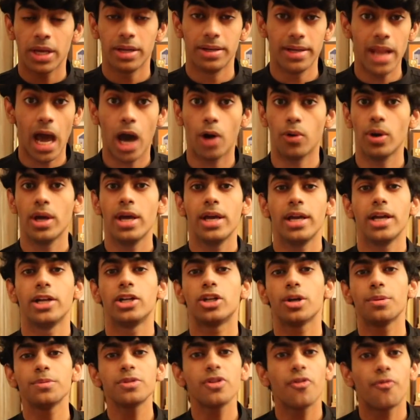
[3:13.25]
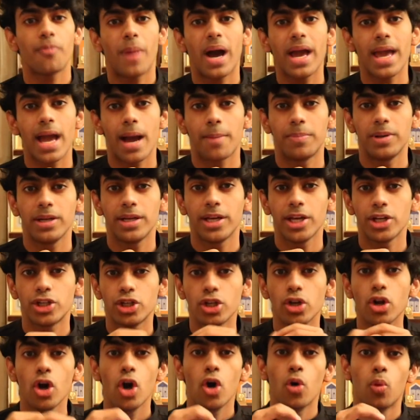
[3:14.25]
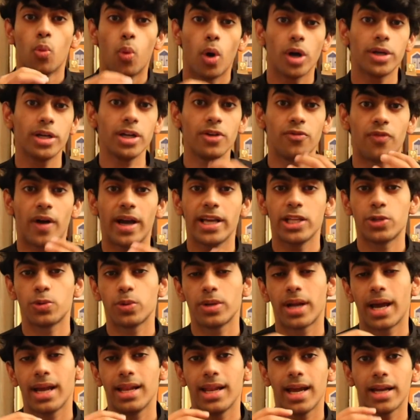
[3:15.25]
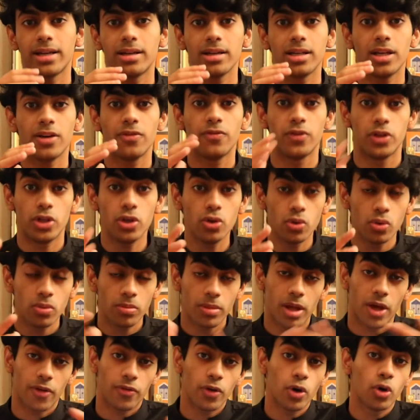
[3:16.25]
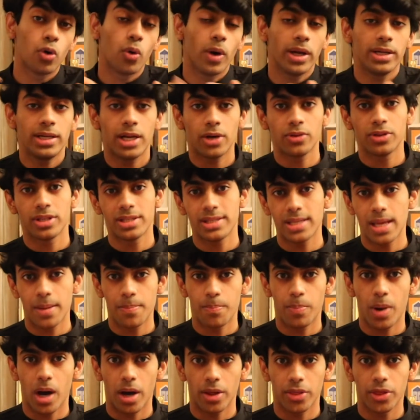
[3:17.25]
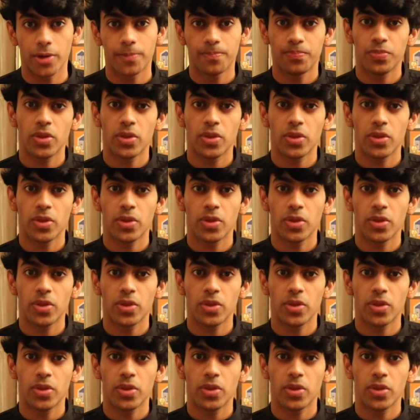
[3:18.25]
Now, in terms of my application, what advice would I like to give you if you're going down the same path?